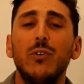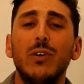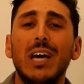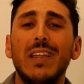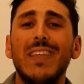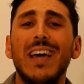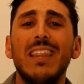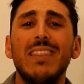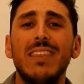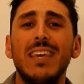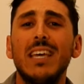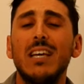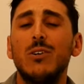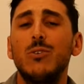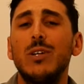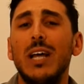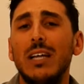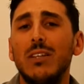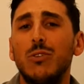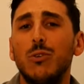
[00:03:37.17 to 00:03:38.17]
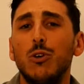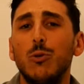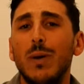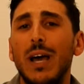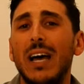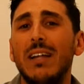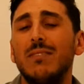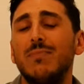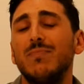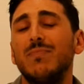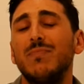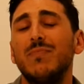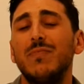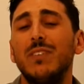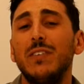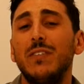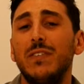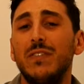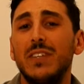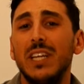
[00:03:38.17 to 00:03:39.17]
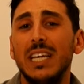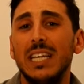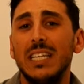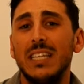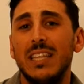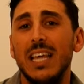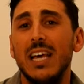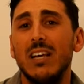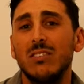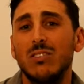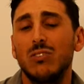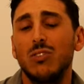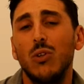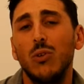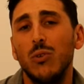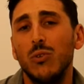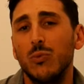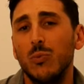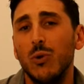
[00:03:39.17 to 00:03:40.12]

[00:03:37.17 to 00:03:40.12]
Now, that there could add to about $15,000